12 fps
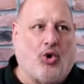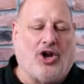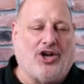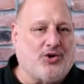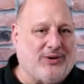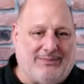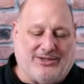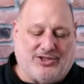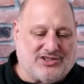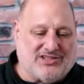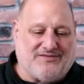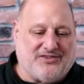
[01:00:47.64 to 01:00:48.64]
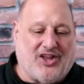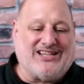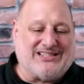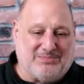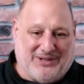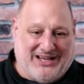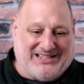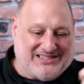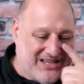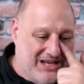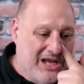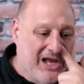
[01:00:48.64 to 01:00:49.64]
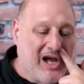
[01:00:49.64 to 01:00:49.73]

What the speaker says: 400 images of license plates.